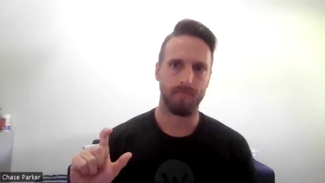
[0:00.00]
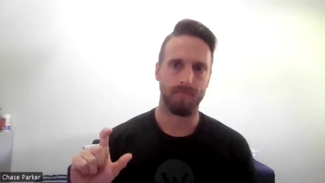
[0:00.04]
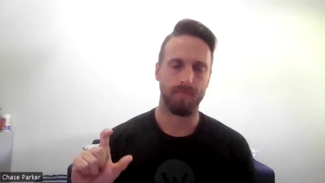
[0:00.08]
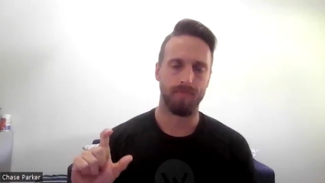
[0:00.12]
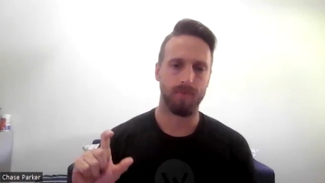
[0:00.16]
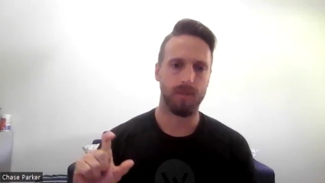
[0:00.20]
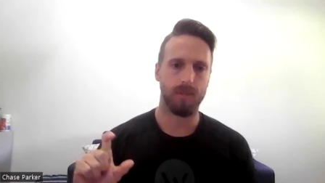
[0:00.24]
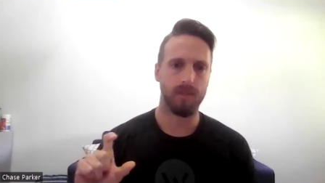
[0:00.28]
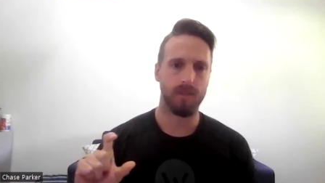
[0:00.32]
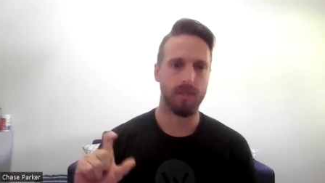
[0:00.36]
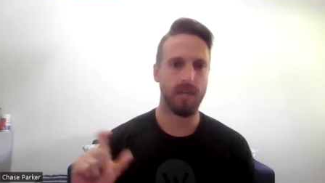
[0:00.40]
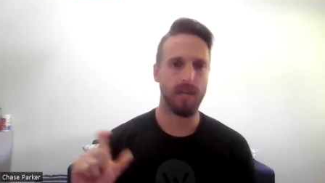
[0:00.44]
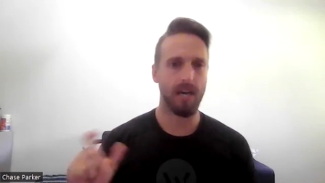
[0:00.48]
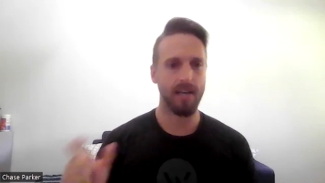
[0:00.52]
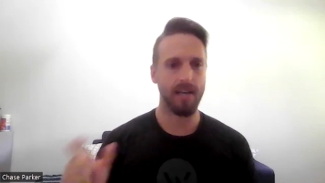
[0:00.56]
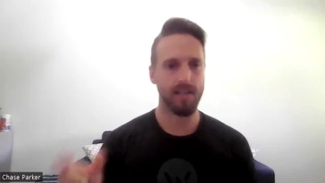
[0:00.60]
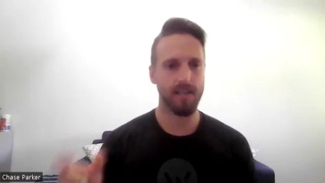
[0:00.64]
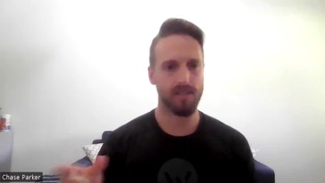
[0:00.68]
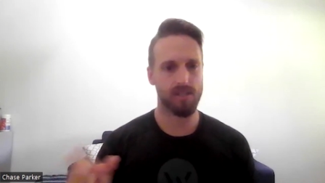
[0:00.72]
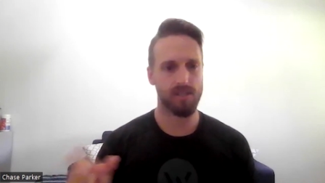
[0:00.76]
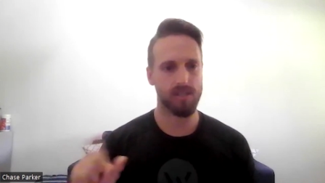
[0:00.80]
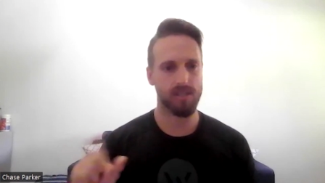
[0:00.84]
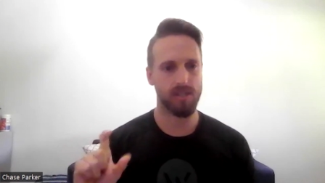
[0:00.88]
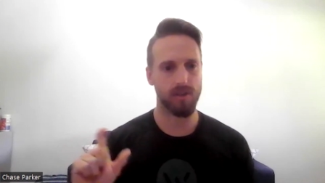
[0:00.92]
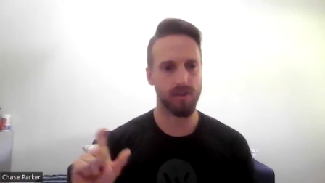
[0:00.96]
not
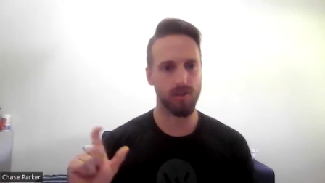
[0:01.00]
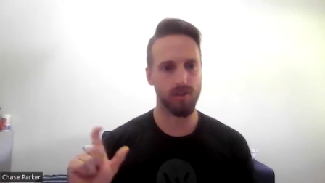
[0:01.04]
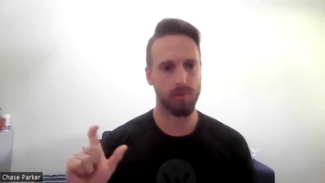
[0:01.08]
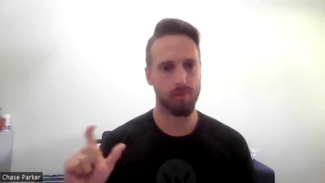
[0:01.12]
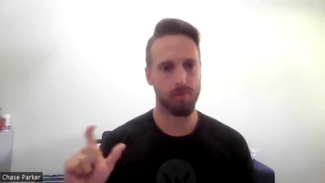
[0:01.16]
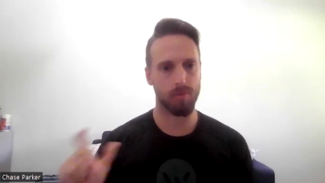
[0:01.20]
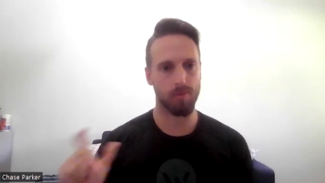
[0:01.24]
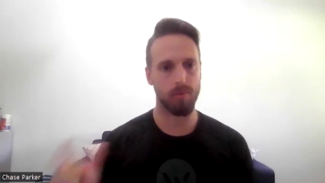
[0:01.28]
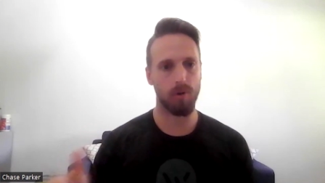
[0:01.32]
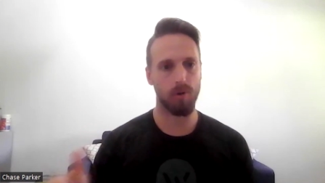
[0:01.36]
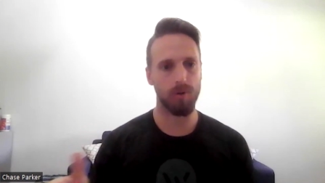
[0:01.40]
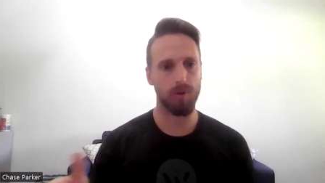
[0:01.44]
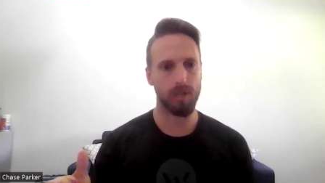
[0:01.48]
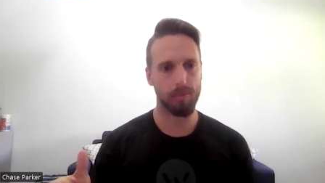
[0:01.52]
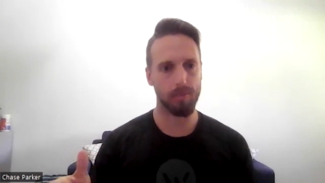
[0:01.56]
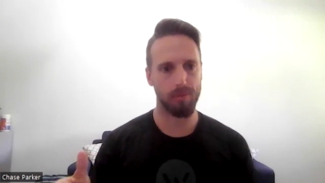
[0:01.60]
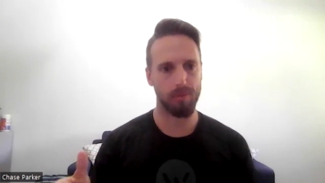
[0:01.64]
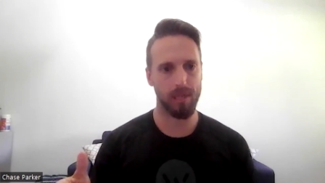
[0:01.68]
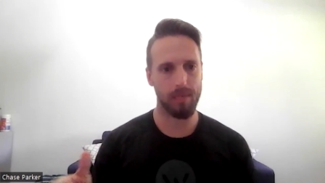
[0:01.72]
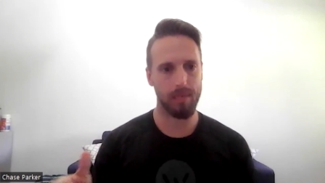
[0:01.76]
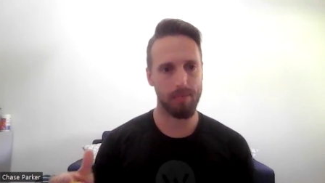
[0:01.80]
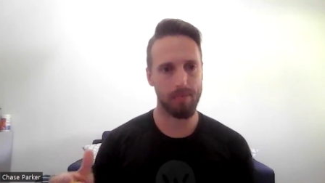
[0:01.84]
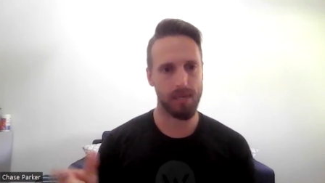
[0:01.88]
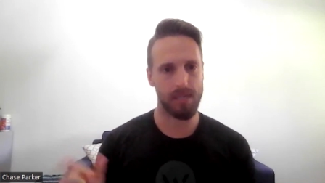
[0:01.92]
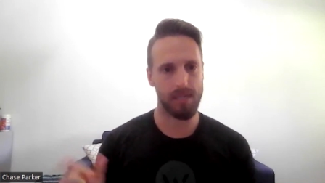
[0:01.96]
necessarily promoting a
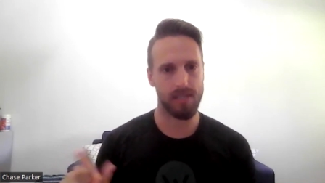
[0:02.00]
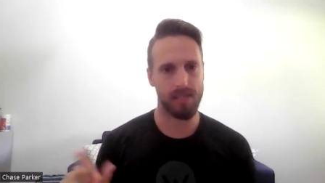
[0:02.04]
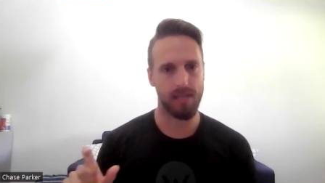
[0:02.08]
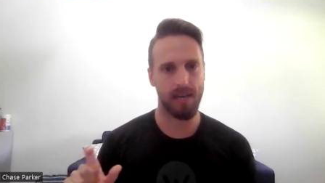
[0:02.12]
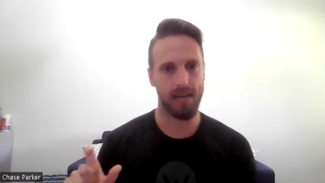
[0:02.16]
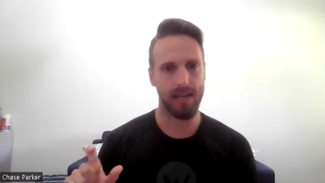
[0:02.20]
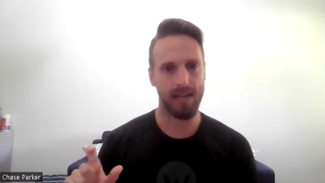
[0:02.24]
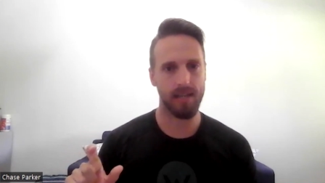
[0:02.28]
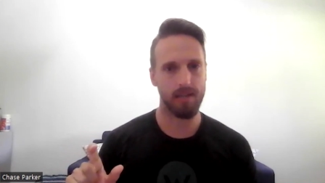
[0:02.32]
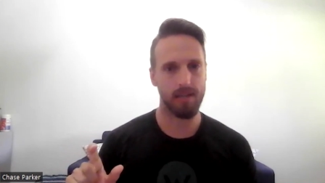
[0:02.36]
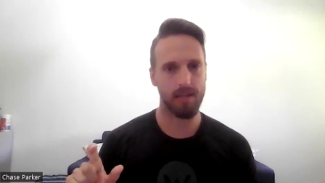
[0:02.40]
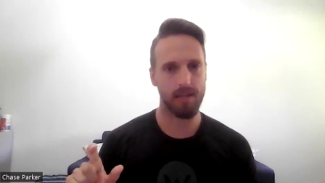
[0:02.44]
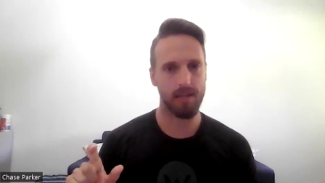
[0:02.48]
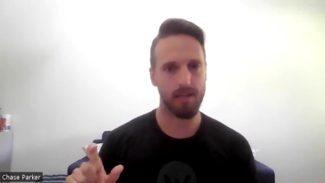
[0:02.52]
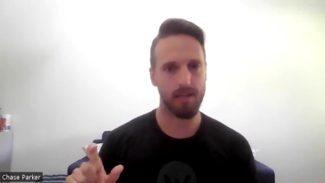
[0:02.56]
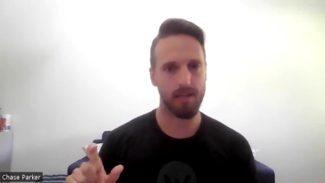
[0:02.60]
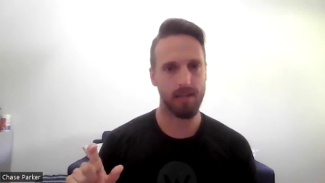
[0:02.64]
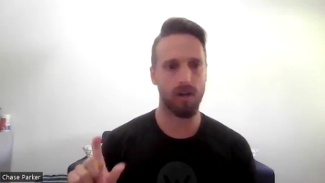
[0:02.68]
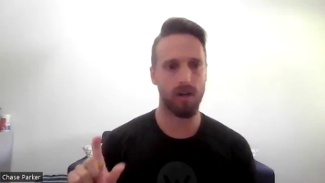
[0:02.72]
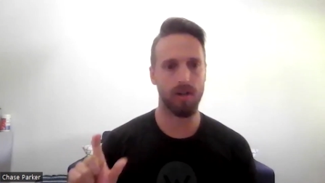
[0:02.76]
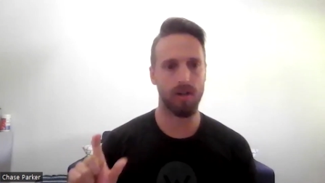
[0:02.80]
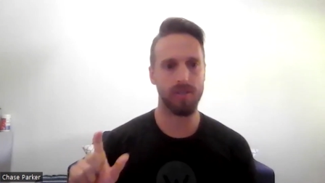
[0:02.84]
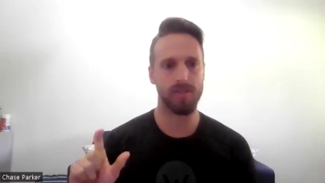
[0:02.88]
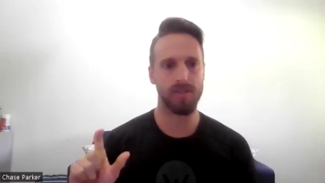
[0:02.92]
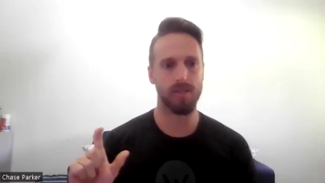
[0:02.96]
plant-based diet
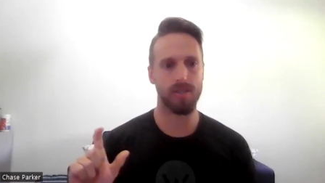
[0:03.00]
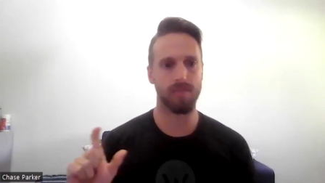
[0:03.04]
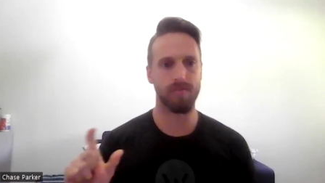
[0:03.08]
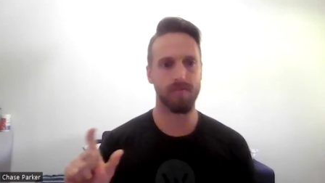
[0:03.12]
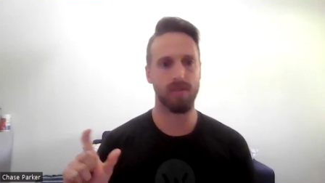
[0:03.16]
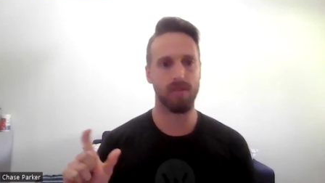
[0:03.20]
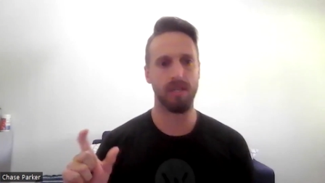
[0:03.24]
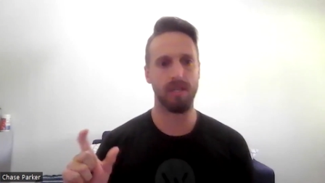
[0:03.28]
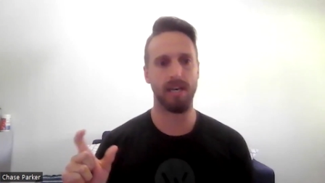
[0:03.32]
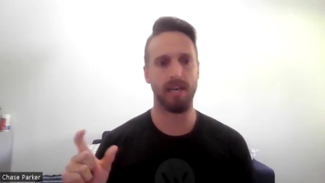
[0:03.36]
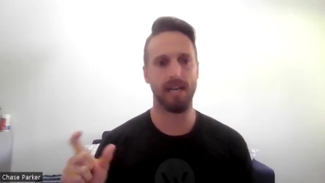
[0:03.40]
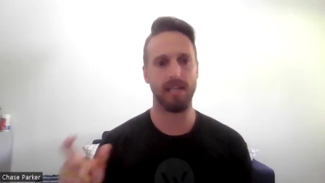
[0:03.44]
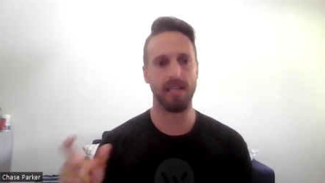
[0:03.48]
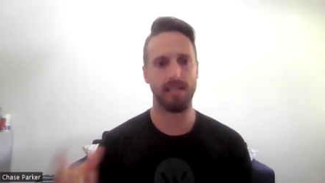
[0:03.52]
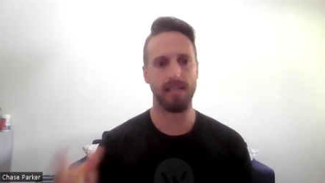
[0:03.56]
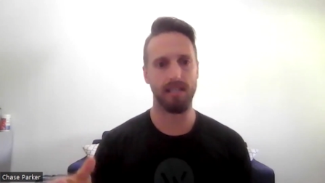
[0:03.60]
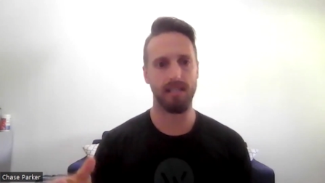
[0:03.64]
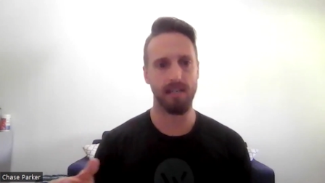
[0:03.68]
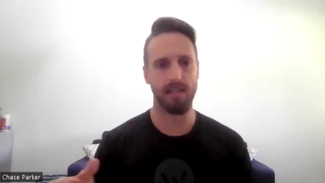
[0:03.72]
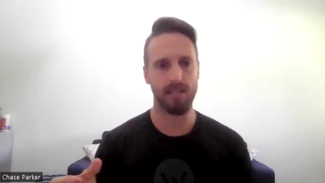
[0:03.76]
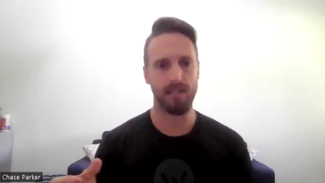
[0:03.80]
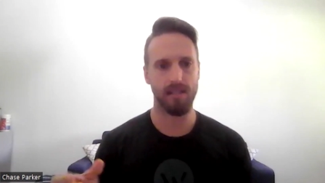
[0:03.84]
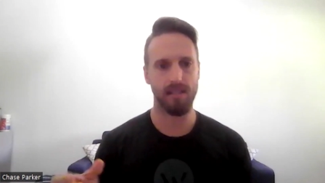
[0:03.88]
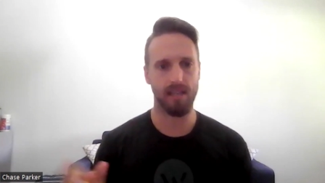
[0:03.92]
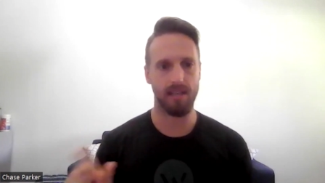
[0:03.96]
because of the idea
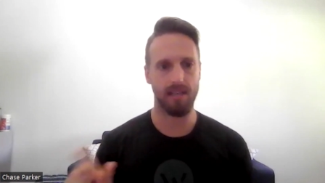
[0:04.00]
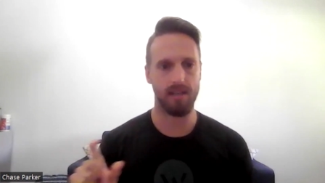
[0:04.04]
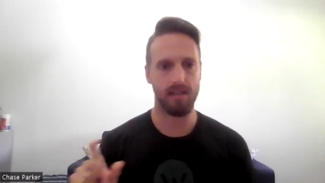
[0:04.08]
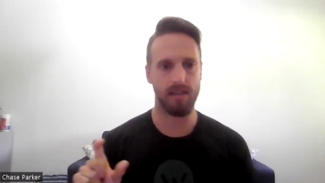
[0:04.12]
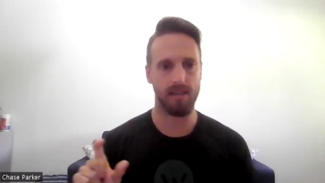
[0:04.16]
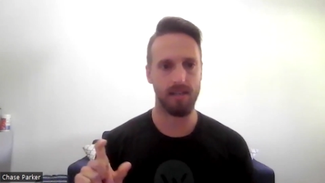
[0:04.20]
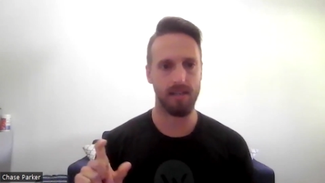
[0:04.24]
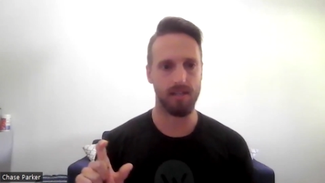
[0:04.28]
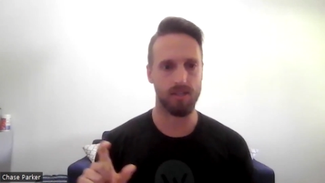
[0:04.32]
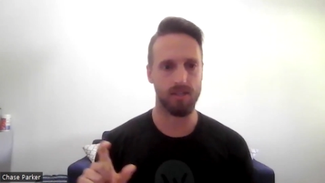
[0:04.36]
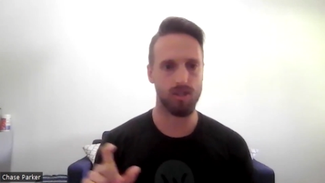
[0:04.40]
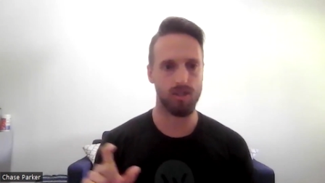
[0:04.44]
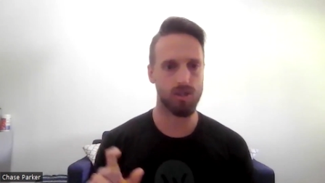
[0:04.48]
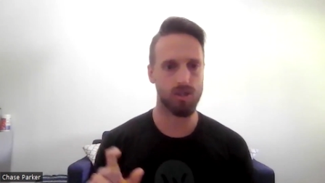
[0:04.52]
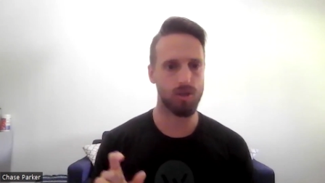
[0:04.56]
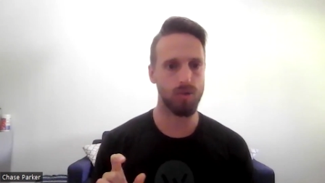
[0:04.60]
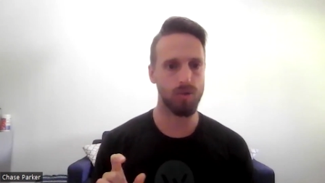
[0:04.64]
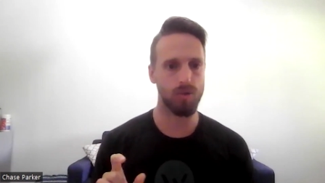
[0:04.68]
that it's too